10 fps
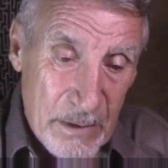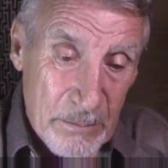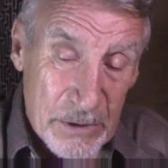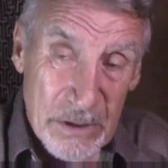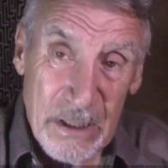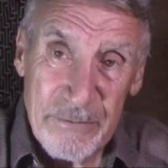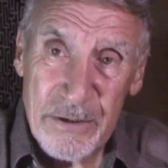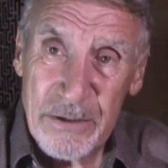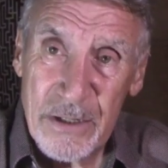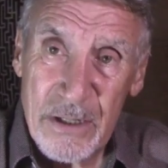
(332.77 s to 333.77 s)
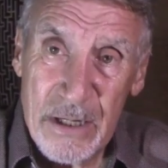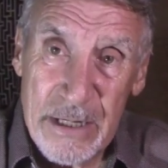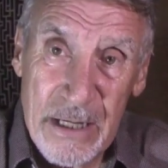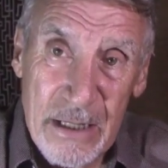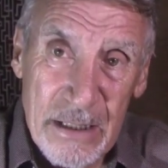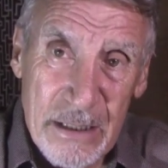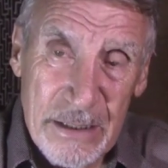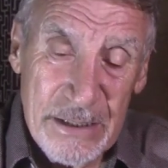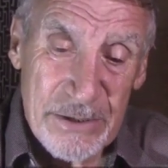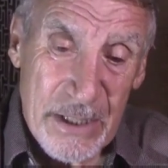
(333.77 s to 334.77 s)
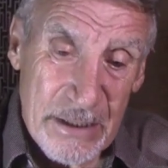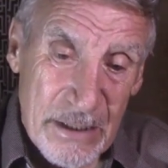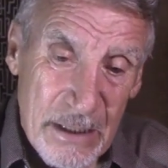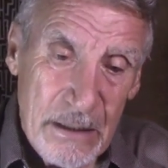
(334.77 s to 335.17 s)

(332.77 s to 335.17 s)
much cleverer than I, and he said,